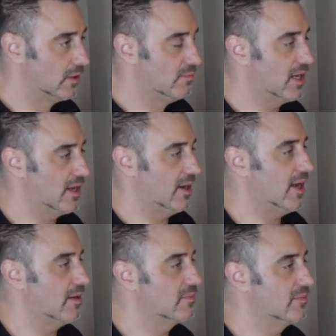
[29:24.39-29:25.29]
Man,
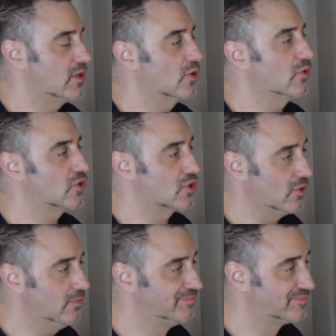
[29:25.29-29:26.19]
I am the Tokyo
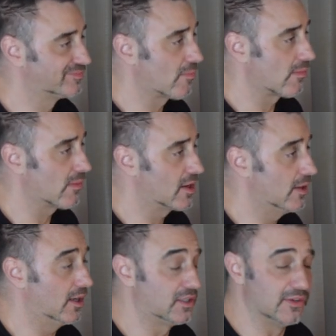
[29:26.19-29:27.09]
show,
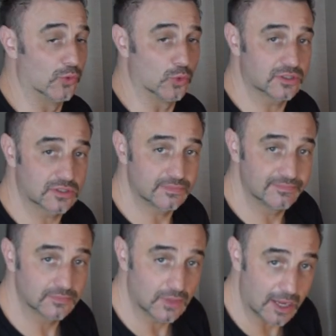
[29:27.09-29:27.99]
divorced,
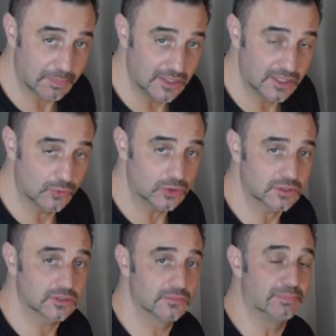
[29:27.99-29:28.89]
happily
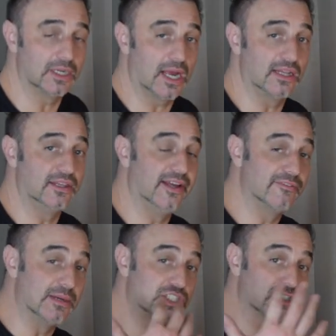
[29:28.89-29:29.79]
divorced, but I
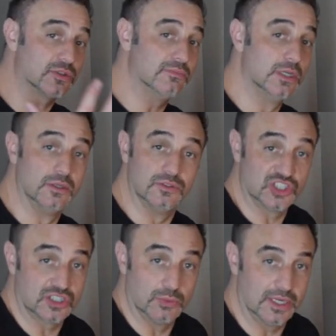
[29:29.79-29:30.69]
love my children. It's
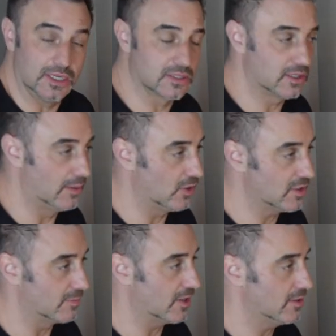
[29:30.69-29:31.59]
just the way it is. I'm
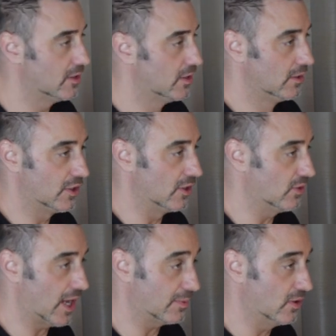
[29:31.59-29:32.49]
honest about it. You know,
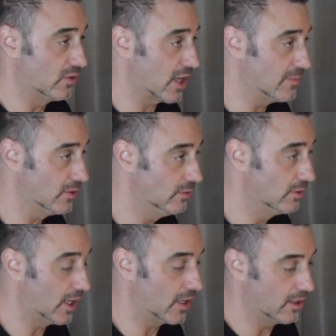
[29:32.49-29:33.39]
it happened a long time ago,
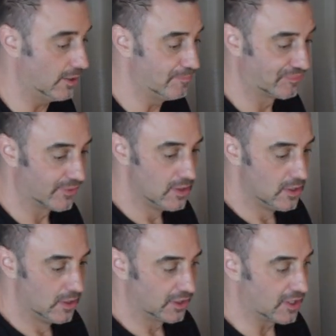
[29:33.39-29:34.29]
and
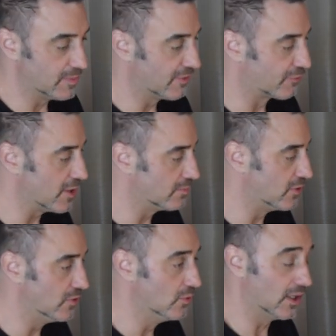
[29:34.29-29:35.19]
gives me the freedom to
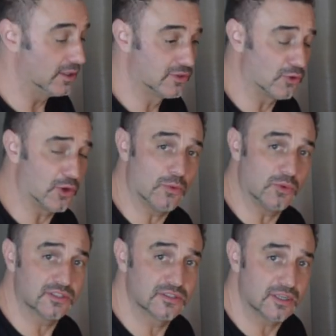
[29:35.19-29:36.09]
do Tokyo Hot
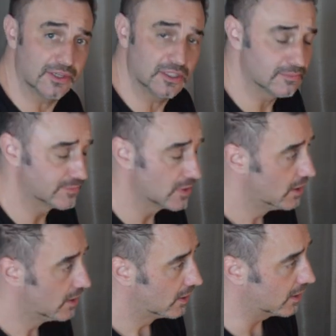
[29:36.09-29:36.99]
Ones and stuff like this.
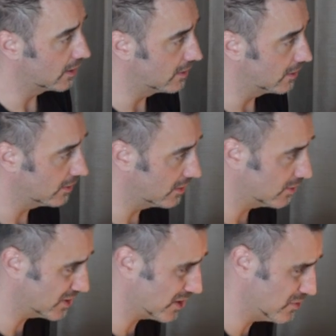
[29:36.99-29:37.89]
And you
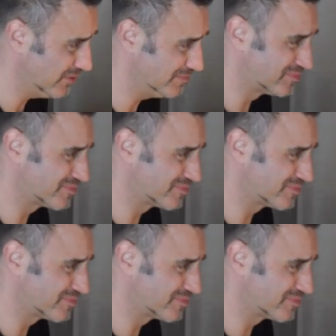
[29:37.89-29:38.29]
know, I'll tell you what.